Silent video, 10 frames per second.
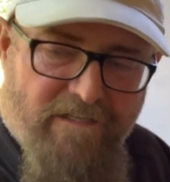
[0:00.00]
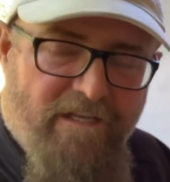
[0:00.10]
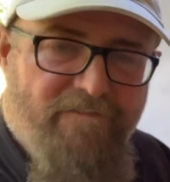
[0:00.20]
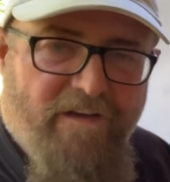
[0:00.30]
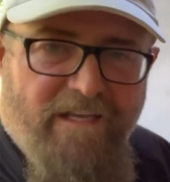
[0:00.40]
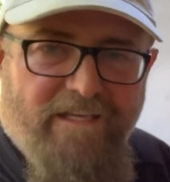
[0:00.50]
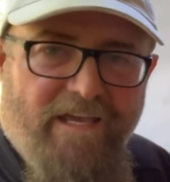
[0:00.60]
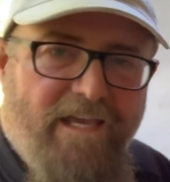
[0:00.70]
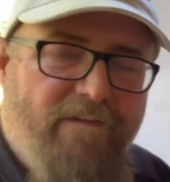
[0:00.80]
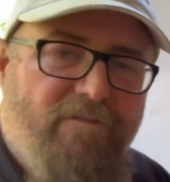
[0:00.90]

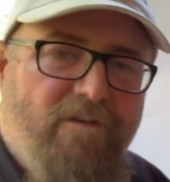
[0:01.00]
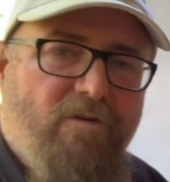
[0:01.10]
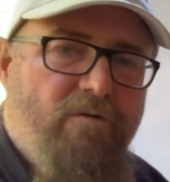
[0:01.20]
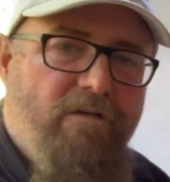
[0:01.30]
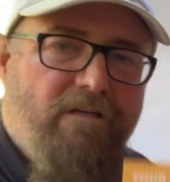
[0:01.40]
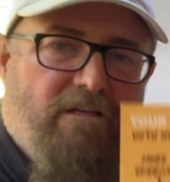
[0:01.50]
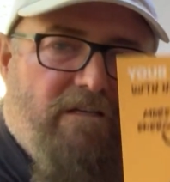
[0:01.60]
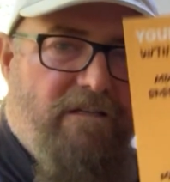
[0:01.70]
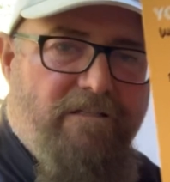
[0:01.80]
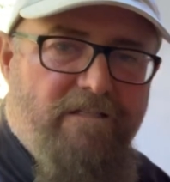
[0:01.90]

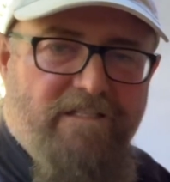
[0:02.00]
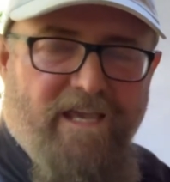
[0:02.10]
this